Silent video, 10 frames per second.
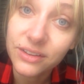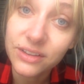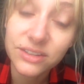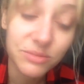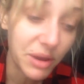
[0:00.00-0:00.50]

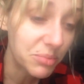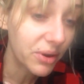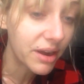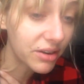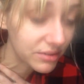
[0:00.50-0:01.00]
This is my
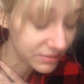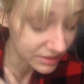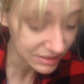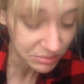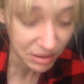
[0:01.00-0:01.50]
prayer.
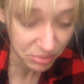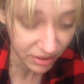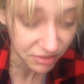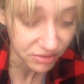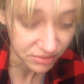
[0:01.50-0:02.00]
This is my
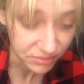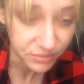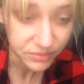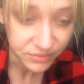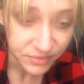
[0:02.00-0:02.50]
prayer.
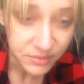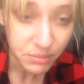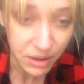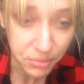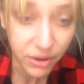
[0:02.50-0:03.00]

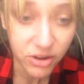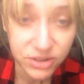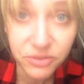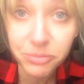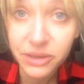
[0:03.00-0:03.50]
My prayer
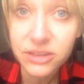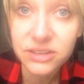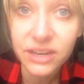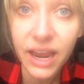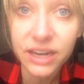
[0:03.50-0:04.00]
is for
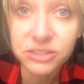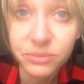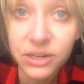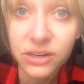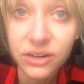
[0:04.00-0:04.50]
peace in
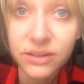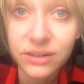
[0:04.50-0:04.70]
Kashmir.